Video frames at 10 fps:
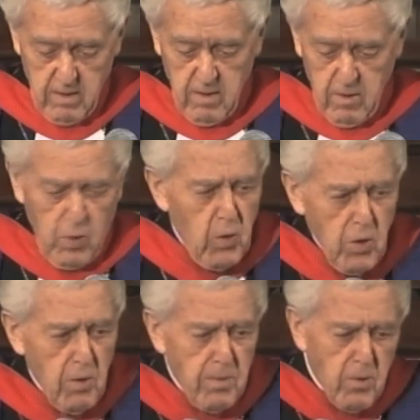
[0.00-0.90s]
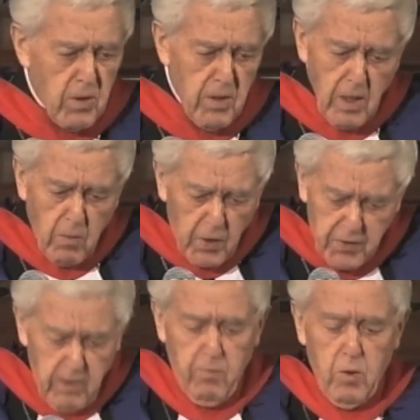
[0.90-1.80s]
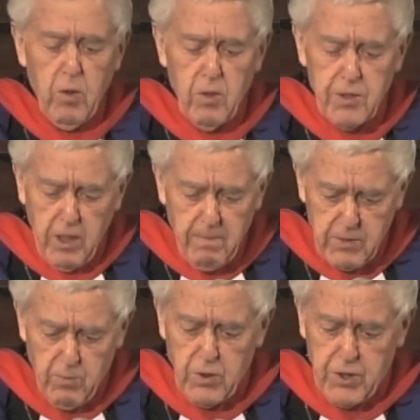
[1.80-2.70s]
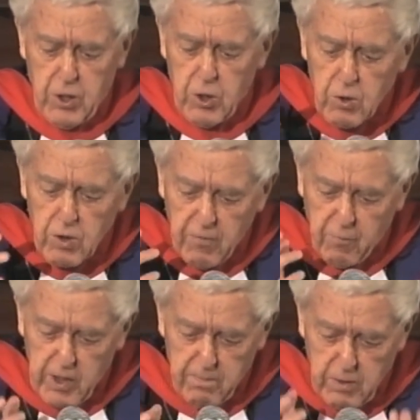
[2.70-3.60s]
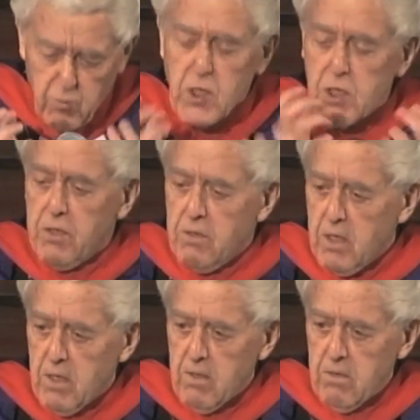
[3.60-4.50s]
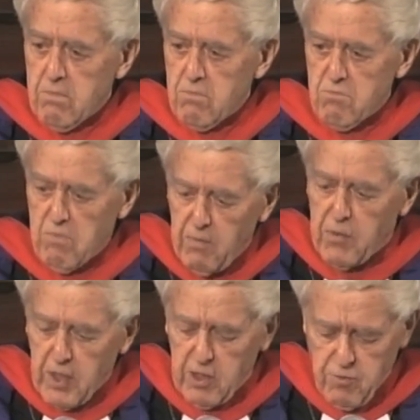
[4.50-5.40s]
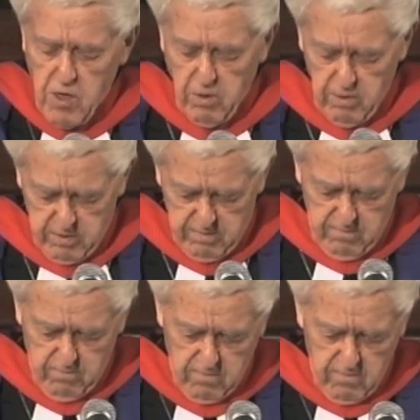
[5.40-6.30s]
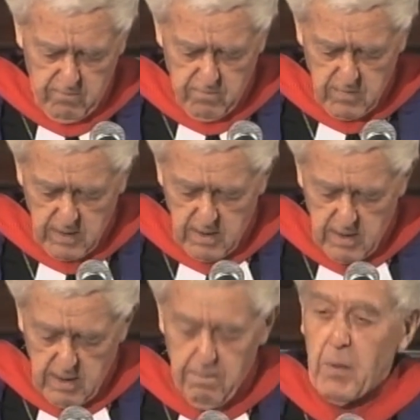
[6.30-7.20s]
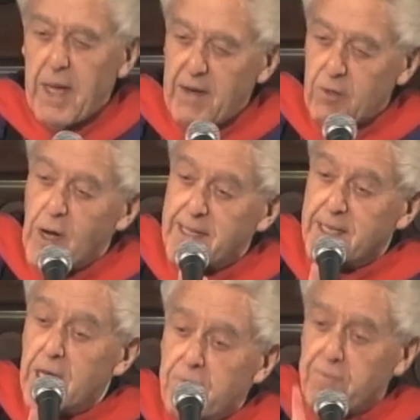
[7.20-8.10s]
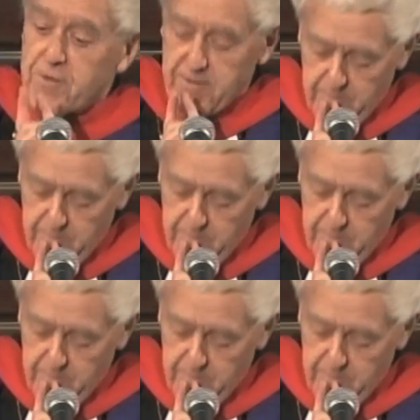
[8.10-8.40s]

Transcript: We think we're all so much more secure if we can be rigid and everything controlled. But we have a great gift